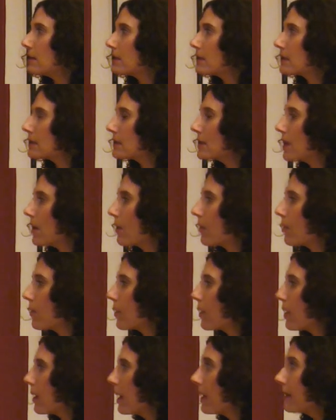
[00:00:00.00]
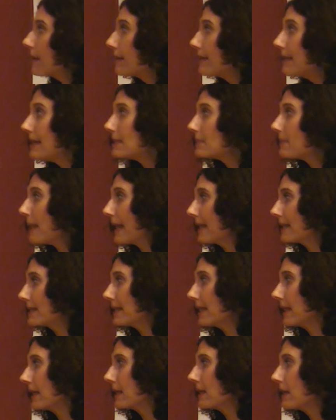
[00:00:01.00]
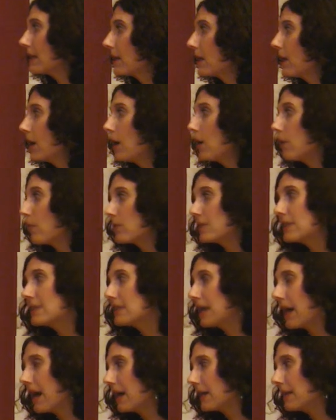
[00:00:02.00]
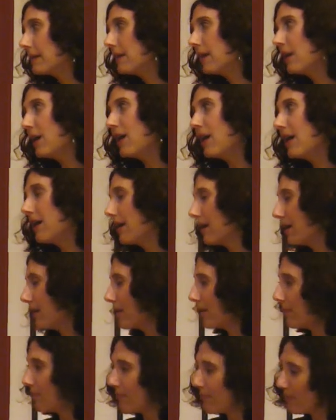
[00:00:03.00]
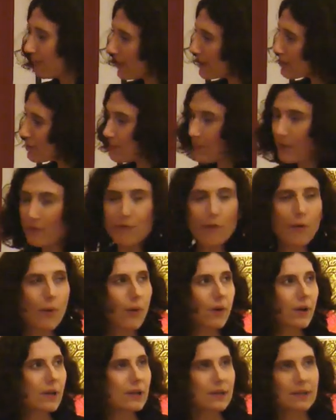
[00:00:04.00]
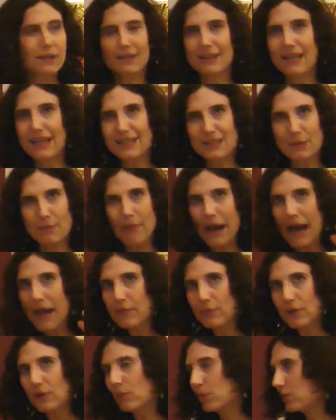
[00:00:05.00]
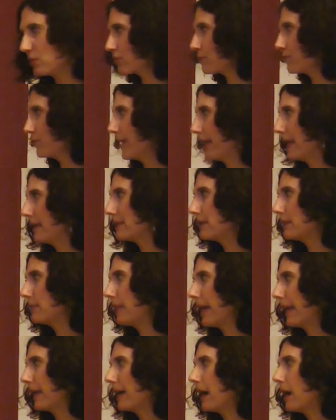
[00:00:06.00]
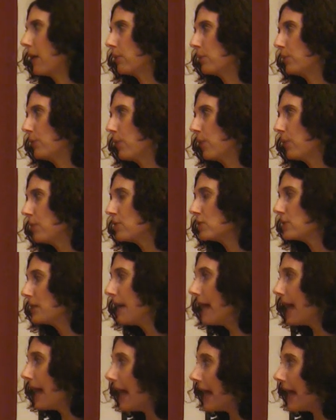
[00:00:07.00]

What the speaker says: So this painting was done much before that the Bible was created by Carol Deutsch.